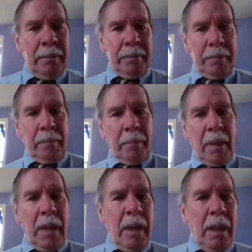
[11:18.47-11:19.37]
are.
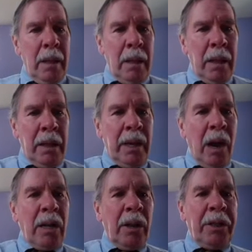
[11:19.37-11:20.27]

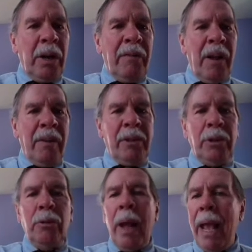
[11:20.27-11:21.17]
The Article
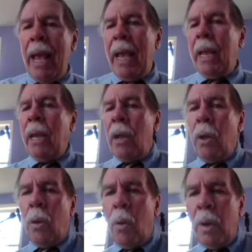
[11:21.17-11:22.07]
35.2a
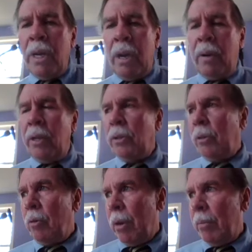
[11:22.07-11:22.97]
ordinary
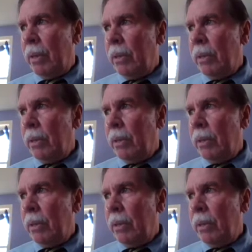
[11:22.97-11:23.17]
use requirements